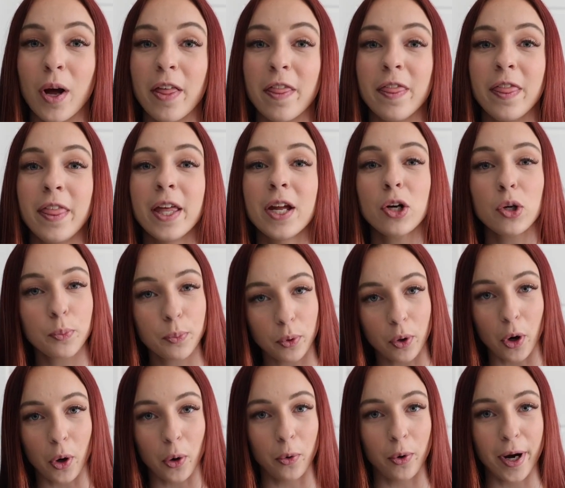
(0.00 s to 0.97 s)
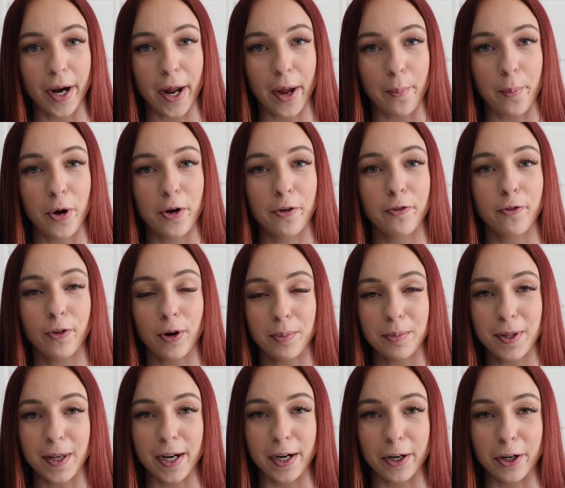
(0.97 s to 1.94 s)
their program from
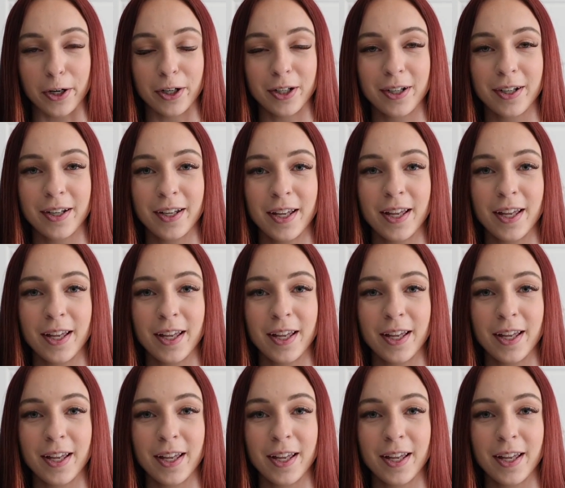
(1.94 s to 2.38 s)
there,